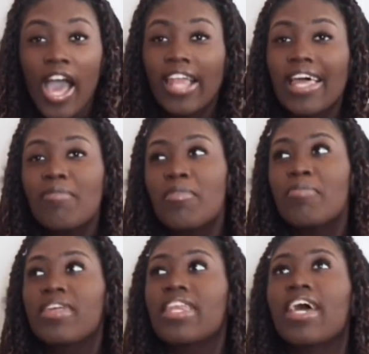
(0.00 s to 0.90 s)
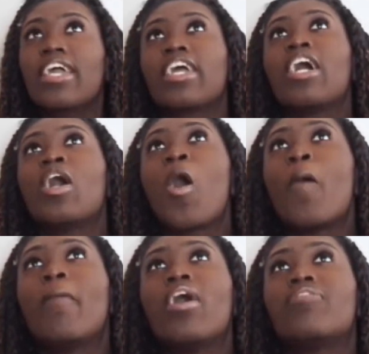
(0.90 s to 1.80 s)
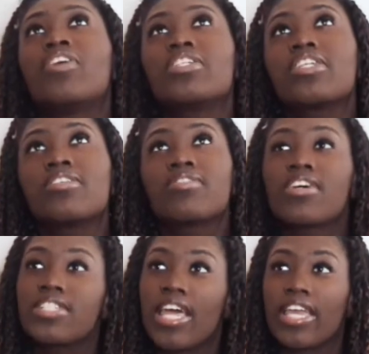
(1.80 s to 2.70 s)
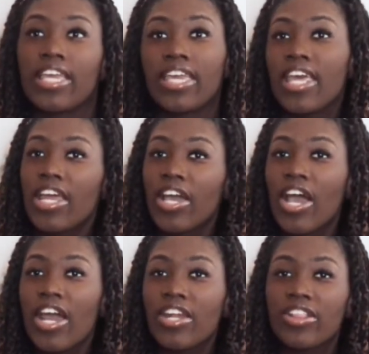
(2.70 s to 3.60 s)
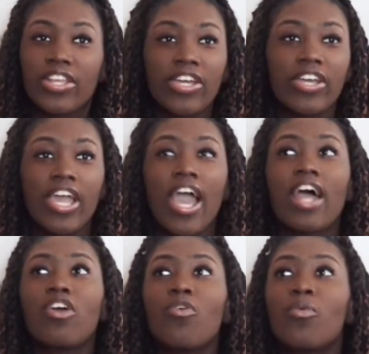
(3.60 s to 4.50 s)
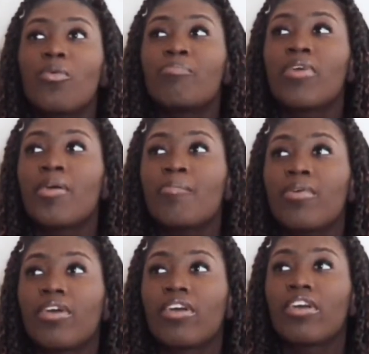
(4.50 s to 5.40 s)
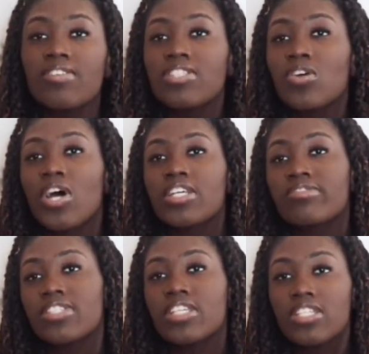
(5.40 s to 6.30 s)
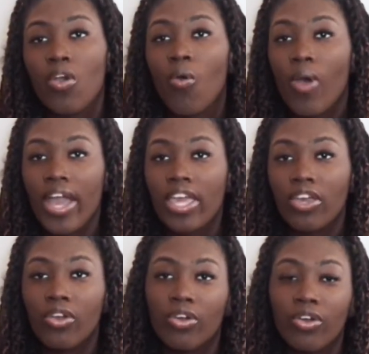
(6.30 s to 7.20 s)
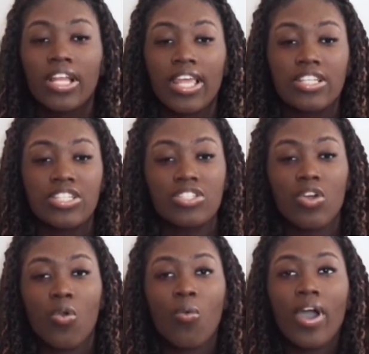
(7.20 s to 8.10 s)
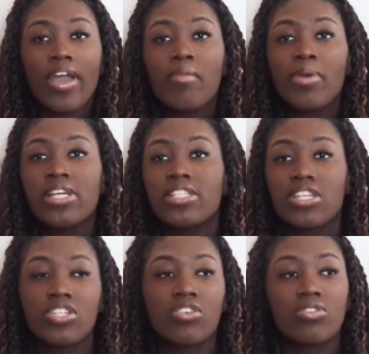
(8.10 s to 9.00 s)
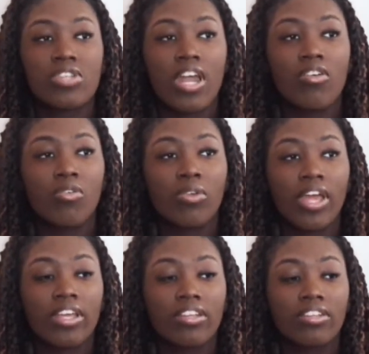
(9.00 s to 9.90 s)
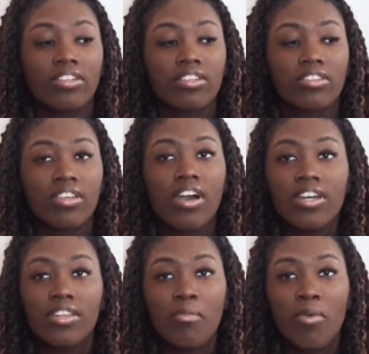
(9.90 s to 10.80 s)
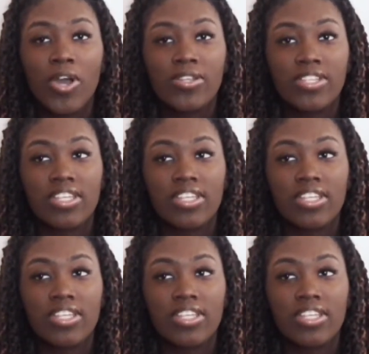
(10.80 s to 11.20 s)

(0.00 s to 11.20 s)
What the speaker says: A lot of people be like, my first kiss was I was like in kindergarten or third grade. I don't remember. I'm such a quiet girl, like just a quiet person in general. So I don't like talking to boys is